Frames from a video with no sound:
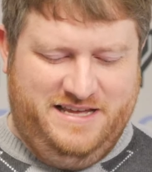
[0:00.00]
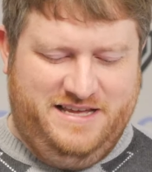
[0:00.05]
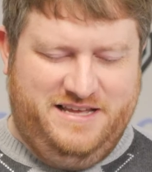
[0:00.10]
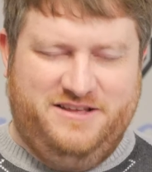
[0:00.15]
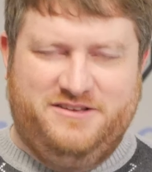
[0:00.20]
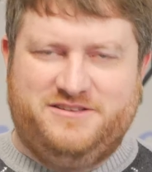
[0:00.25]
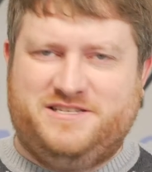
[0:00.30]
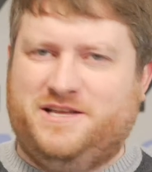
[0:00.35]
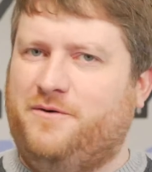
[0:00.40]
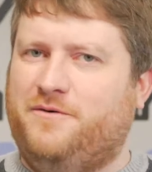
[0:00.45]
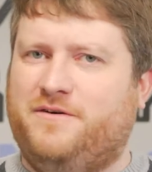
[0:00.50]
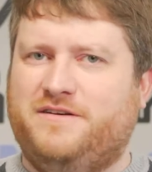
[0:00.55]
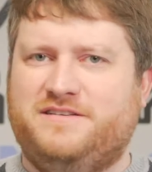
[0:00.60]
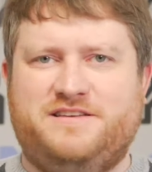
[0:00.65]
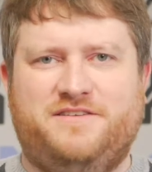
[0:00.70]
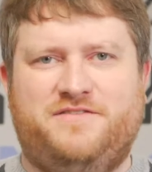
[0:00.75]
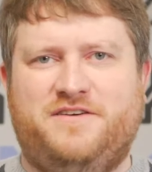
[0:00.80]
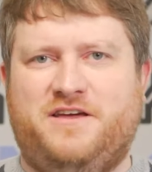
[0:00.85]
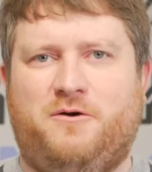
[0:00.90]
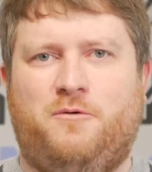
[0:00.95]
You know, some of
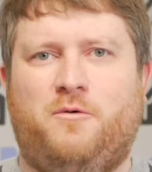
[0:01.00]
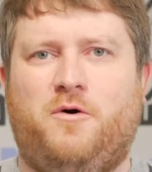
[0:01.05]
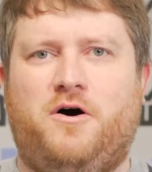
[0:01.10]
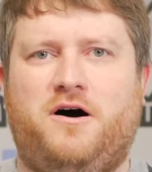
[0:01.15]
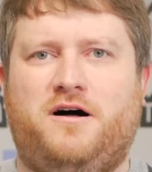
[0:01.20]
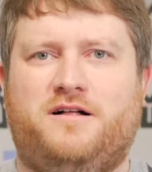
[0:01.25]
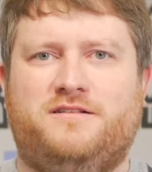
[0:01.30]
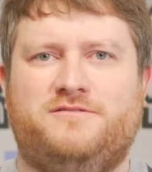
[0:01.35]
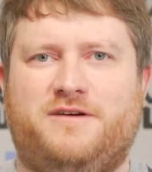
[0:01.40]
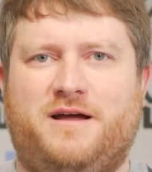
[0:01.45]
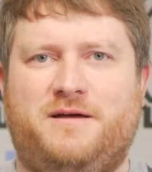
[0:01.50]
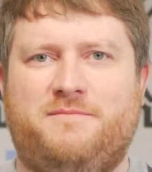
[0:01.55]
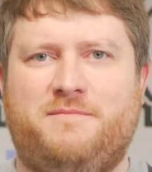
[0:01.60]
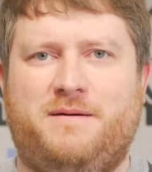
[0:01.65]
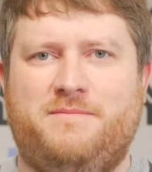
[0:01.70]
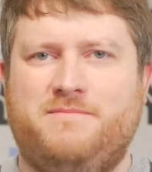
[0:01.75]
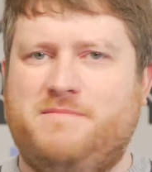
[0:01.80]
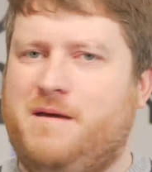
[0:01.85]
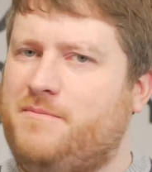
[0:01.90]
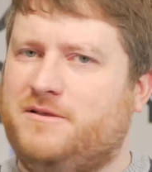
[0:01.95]
us have hit a wall, right?
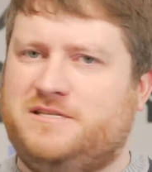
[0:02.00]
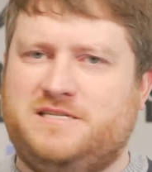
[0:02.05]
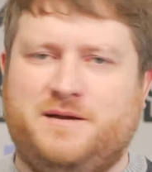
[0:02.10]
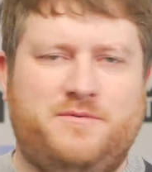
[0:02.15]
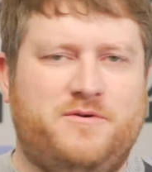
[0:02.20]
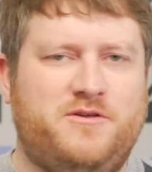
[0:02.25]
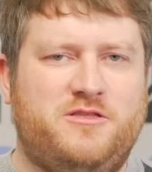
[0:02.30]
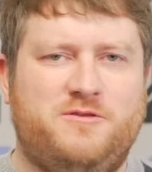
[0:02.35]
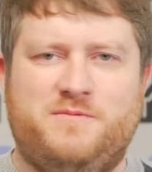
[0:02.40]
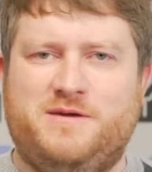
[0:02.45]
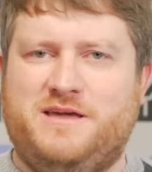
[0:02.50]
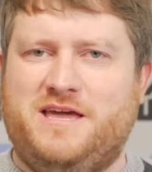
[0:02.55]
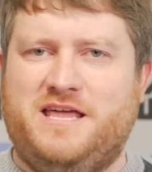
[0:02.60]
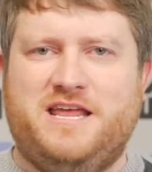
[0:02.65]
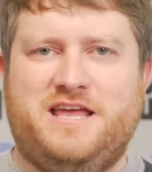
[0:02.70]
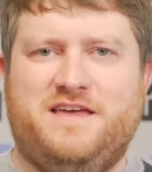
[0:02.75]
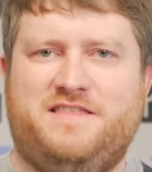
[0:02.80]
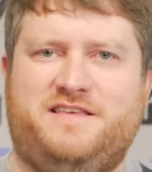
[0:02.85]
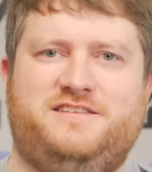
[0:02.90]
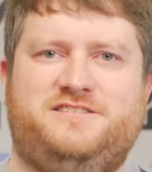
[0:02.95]
Maybe some of you in the
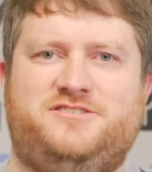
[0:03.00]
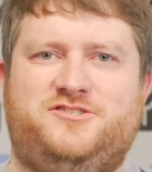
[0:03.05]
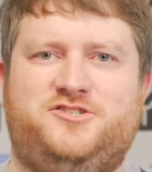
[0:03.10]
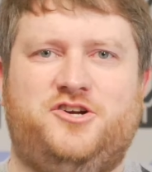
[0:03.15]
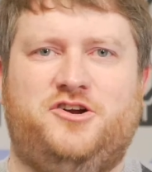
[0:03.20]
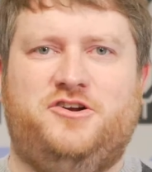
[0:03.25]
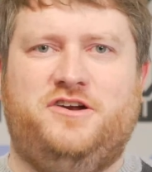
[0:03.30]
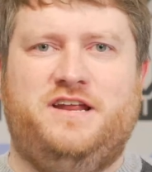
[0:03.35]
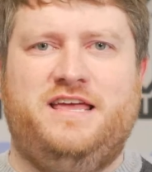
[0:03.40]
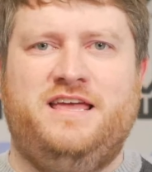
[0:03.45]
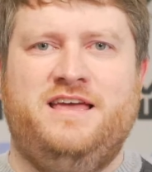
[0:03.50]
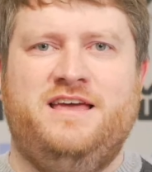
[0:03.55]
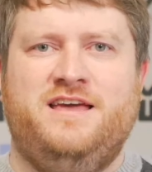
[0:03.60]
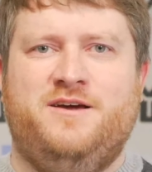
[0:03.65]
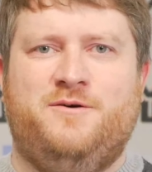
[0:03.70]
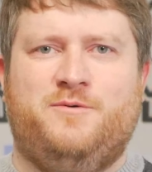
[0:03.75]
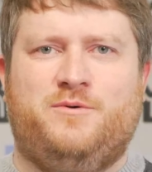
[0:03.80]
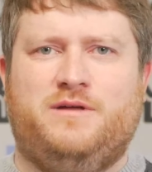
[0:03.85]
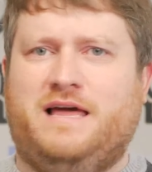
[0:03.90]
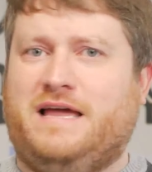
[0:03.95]
beginning of this journey
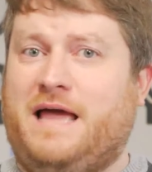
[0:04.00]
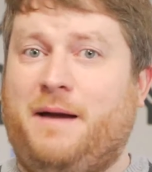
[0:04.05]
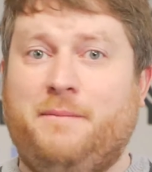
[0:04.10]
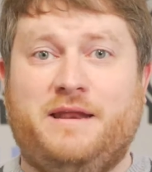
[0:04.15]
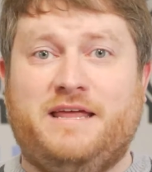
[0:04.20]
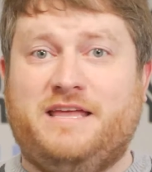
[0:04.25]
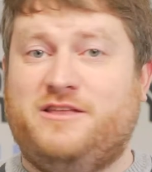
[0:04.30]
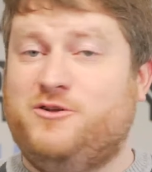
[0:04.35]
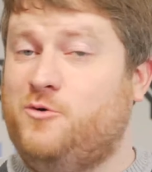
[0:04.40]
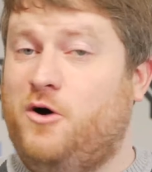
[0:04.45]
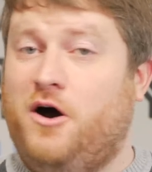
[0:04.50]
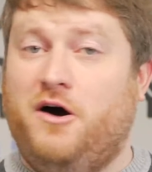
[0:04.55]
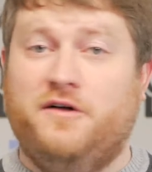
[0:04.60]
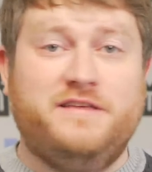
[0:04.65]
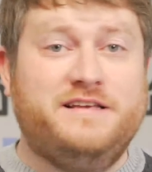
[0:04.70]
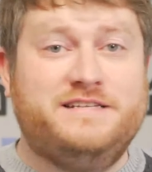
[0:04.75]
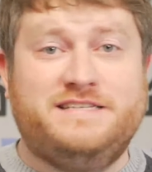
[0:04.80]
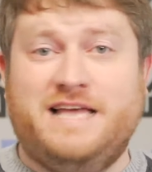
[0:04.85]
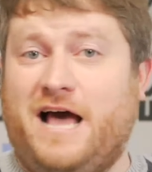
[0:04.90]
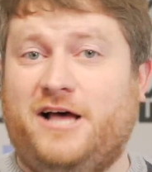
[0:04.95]
were like, I'm going to do all
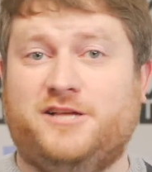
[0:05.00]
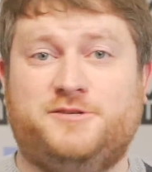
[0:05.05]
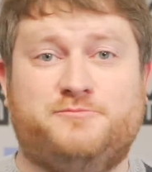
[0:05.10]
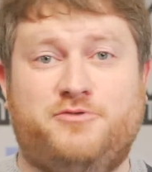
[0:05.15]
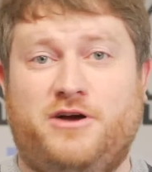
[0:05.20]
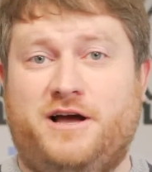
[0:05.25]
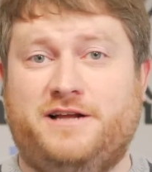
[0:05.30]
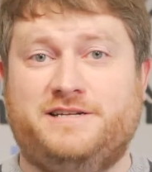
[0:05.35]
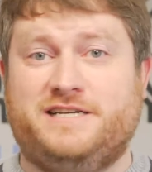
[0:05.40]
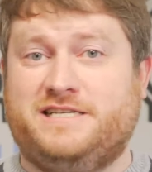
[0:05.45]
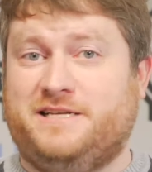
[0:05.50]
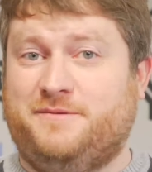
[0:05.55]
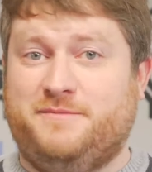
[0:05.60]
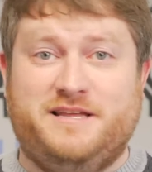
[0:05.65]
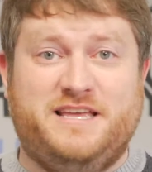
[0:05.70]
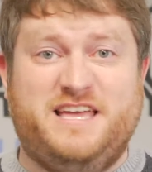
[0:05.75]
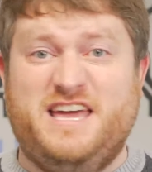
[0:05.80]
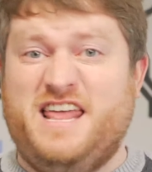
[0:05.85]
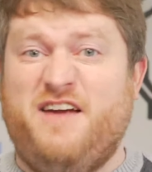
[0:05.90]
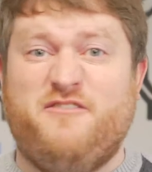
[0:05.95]
these house projects. I'm
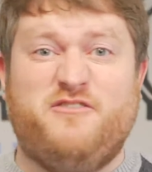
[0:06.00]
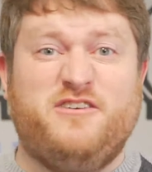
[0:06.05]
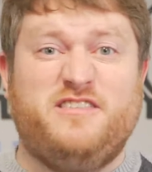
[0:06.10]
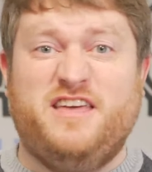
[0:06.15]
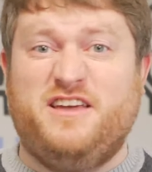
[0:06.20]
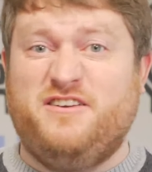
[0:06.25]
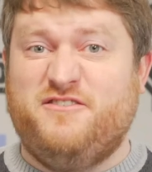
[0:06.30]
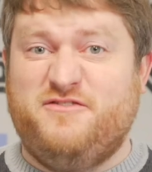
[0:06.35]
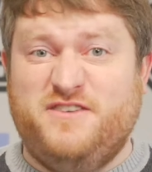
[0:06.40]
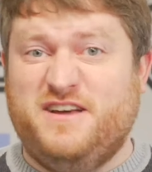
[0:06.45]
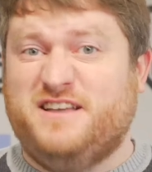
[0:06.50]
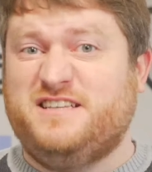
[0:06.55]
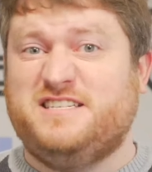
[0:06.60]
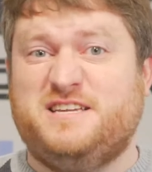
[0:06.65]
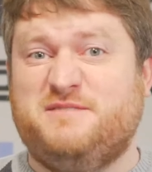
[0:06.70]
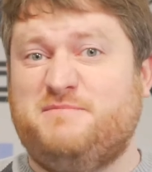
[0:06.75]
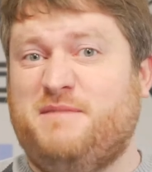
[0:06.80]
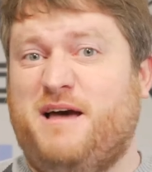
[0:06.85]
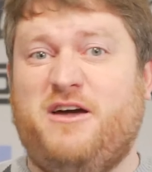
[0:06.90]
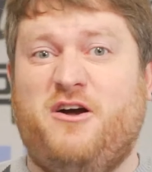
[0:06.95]
going to get everything
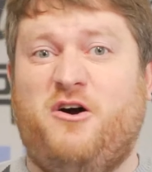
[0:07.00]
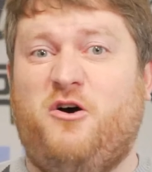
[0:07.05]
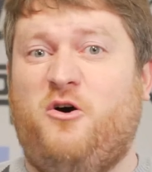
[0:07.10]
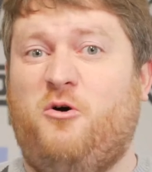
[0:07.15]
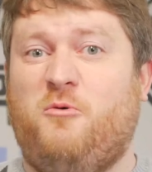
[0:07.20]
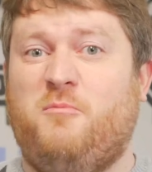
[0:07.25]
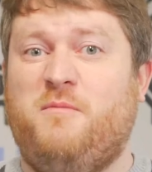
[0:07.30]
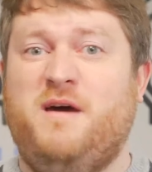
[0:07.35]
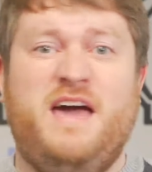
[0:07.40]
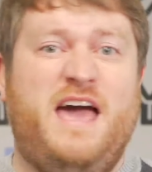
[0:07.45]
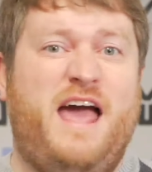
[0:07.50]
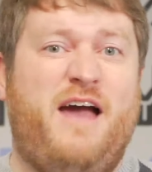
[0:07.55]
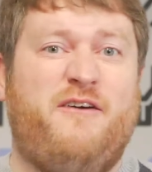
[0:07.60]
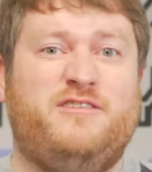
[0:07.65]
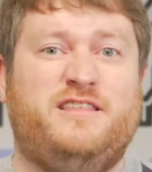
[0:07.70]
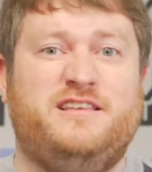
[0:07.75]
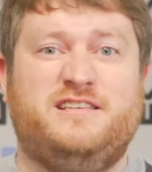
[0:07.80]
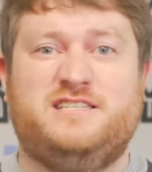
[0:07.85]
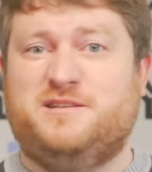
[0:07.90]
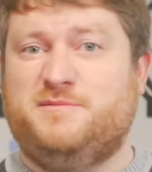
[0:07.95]
fixed in my home.
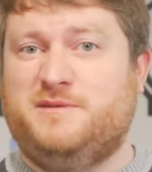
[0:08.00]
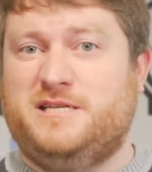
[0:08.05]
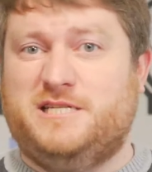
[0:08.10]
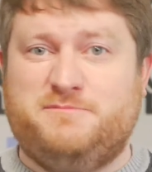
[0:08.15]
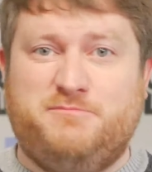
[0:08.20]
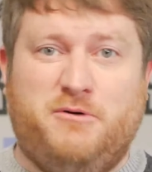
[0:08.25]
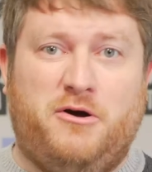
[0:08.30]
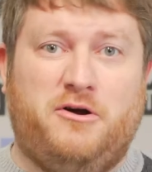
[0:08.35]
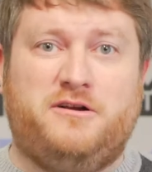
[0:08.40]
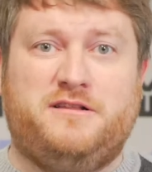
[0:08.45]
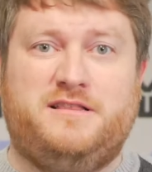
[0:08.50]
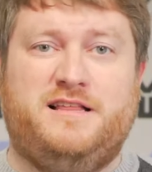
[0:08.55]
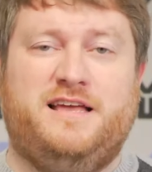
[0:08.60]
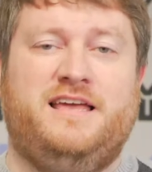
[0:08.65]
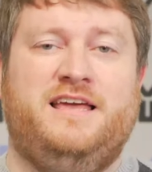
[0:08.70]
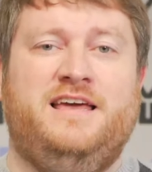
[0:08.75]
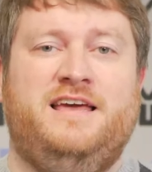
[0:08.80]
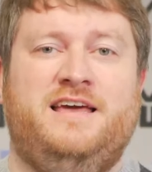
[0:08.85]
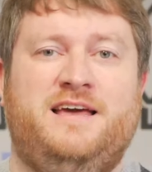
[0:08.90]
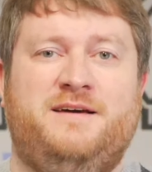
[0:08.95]
Everything's going to be
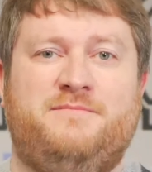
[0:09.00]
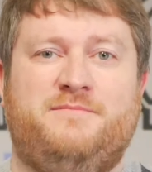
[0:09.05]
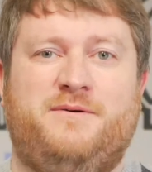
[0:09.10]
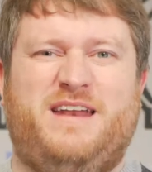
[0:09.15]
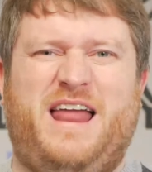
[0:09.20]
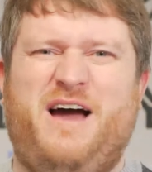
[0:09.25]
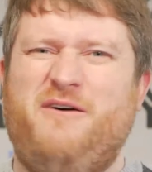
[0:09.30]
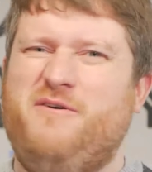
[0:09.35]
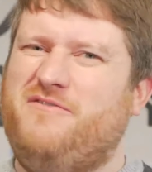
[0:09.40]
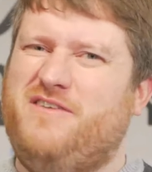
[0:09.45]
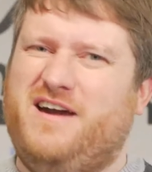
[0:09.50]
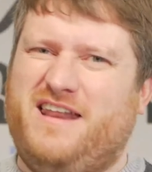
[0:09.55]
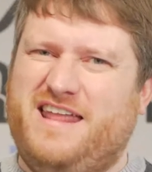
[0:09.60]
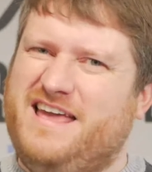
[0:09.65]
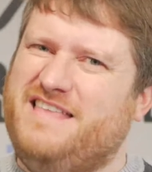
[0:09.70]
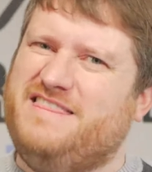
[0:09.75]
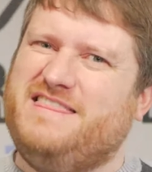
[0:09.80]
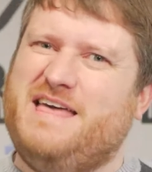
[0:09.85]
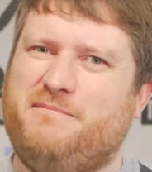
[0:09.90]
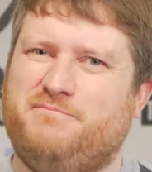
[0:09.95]
sparkling. But now we've kind of
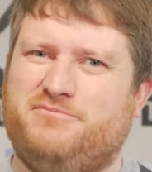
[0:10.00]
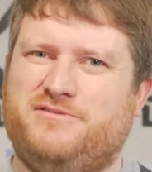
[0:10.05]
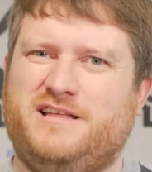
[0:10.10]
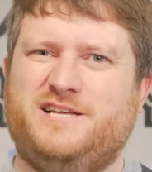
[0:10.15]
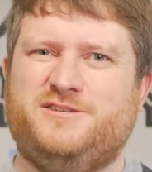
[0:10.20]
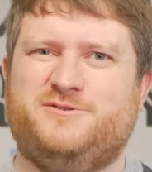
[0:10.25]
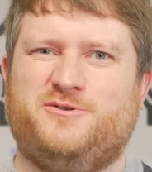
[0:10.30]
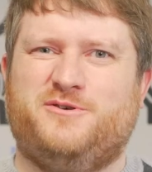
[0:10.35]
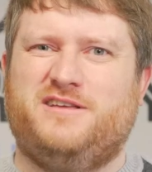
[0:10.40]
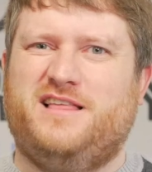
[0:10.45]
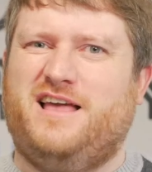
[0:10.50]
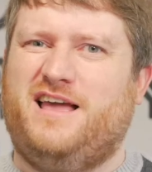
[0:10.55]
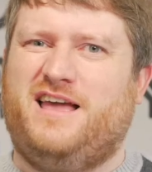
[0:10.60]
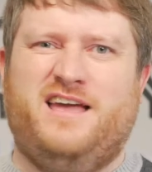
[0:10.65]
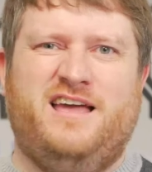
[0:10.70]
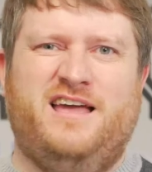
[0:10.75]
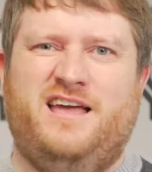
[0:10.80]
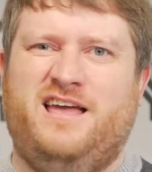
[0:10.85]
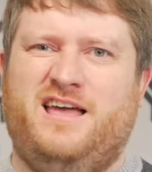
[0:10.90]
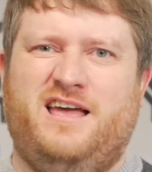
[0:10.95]
hit that place where we're like,
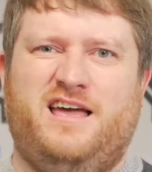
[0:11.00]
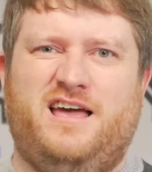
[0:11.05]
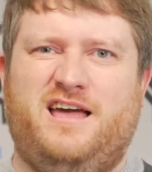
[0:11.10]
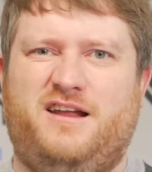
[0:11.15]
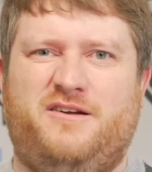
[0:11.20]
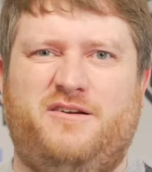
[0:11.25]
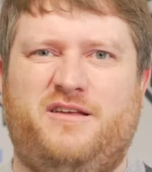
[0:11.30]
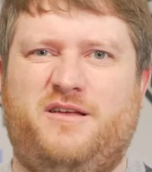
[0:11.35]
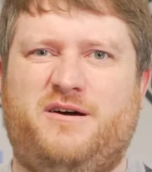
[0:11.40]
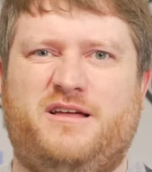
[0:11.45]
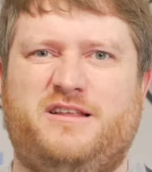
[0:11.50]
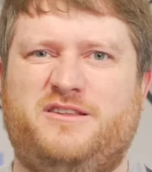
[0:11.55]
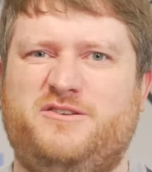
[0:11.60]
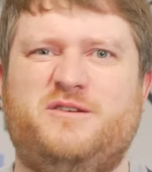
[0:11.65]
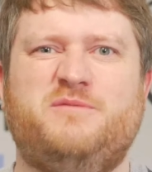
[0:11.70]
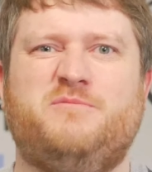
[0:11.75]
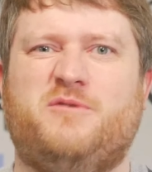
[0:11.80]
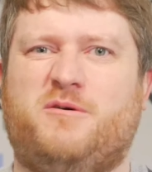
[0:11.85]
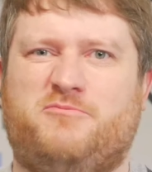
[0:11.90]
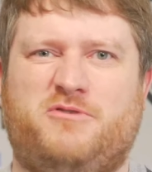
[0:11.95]
I don't know how to do
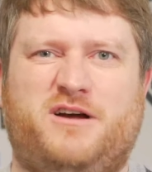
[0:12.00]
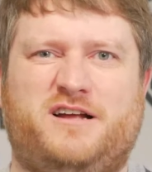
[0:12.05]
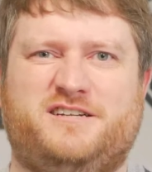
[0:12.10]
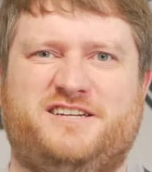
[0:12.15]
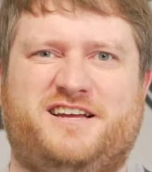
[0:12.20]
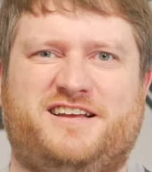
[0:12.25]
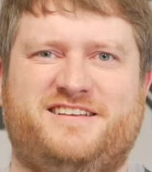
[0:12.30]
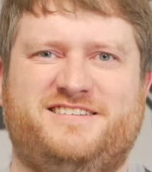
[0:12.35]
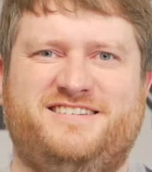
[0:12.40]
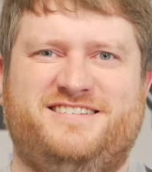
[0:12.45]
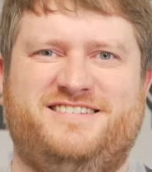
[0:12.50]
any more projects.